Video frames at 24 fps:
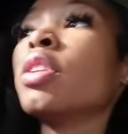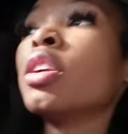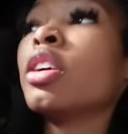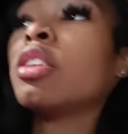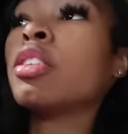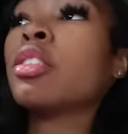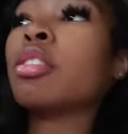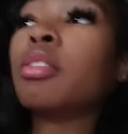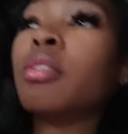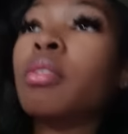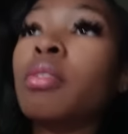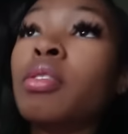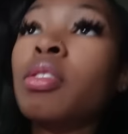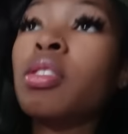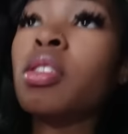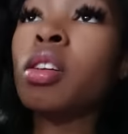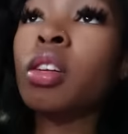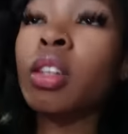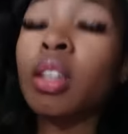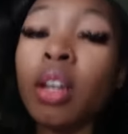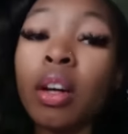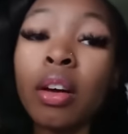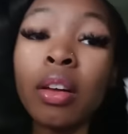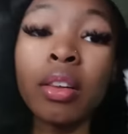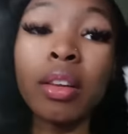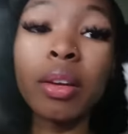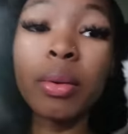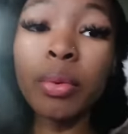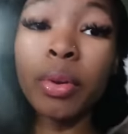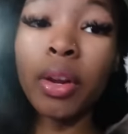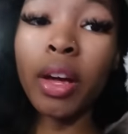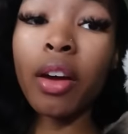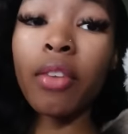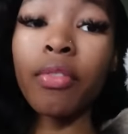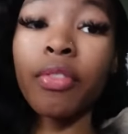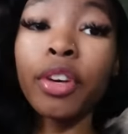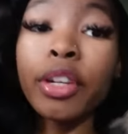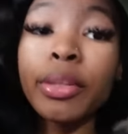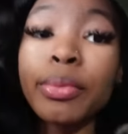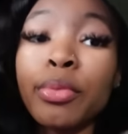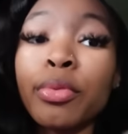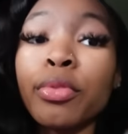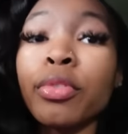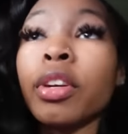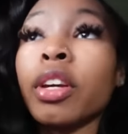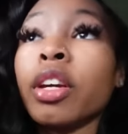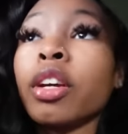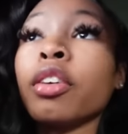in here. Like, when I had first
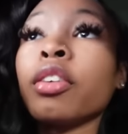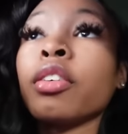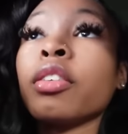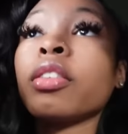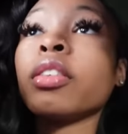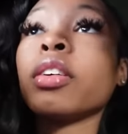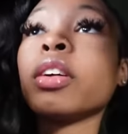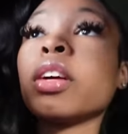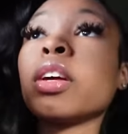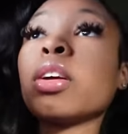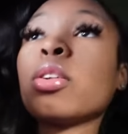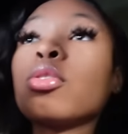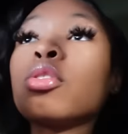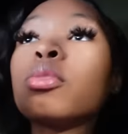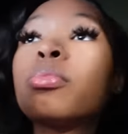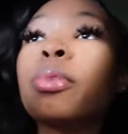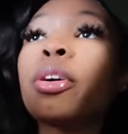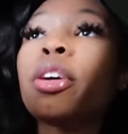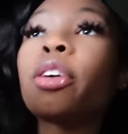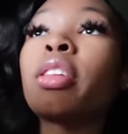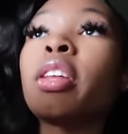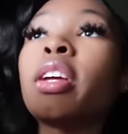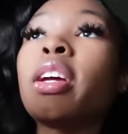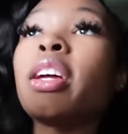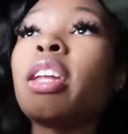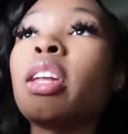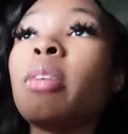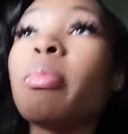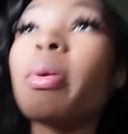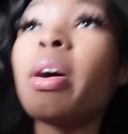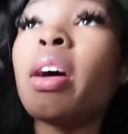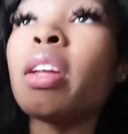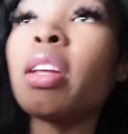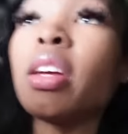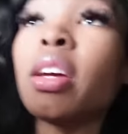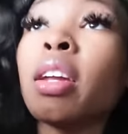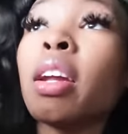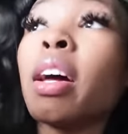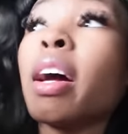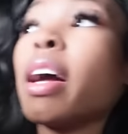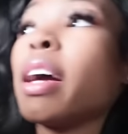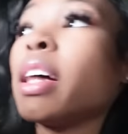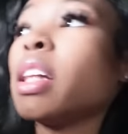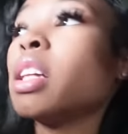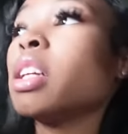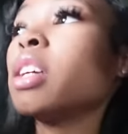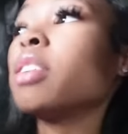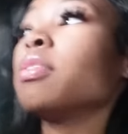moved in here, it was barely anybody, and I
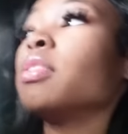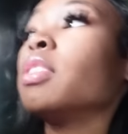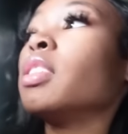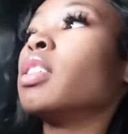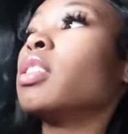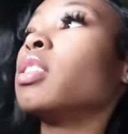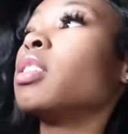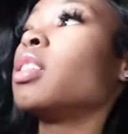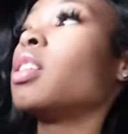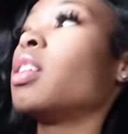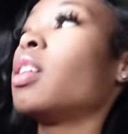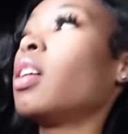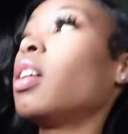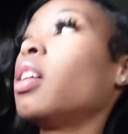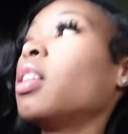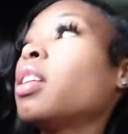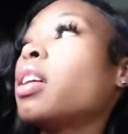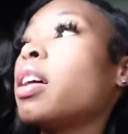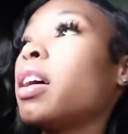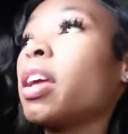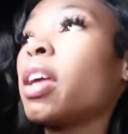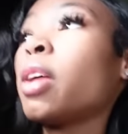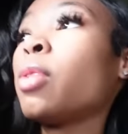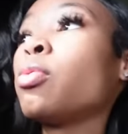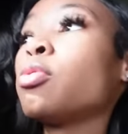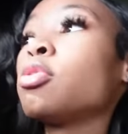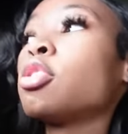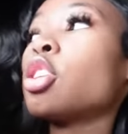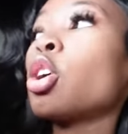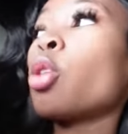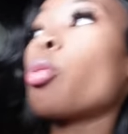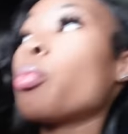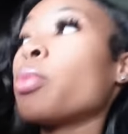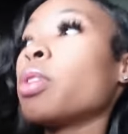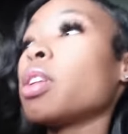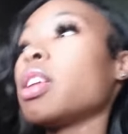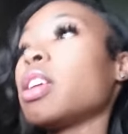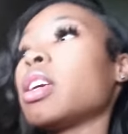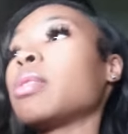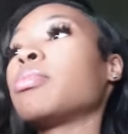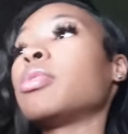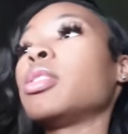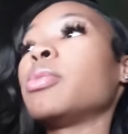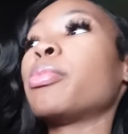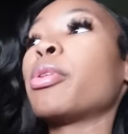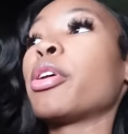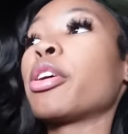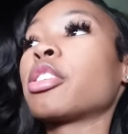had loved it. Like, it was so many
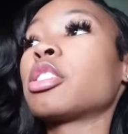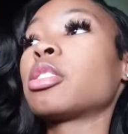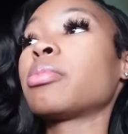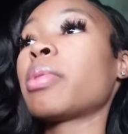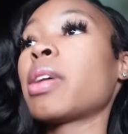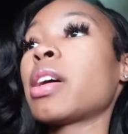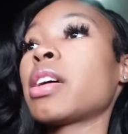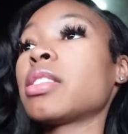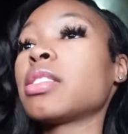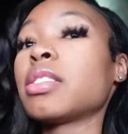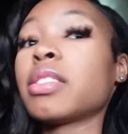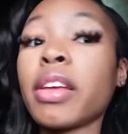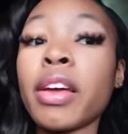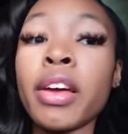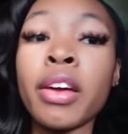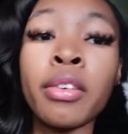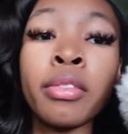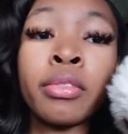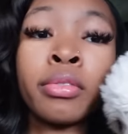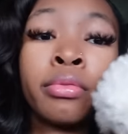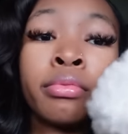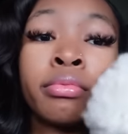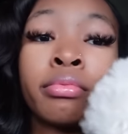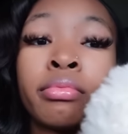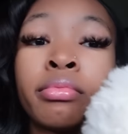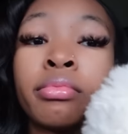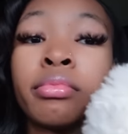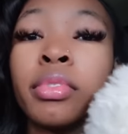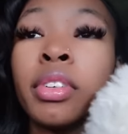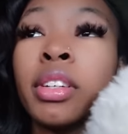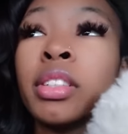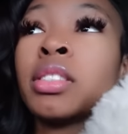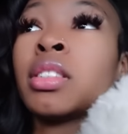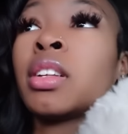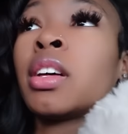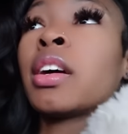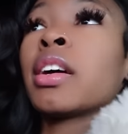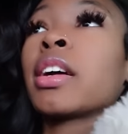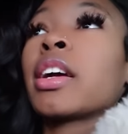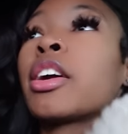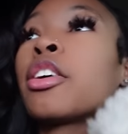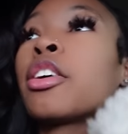empty parking spots. Now, it's like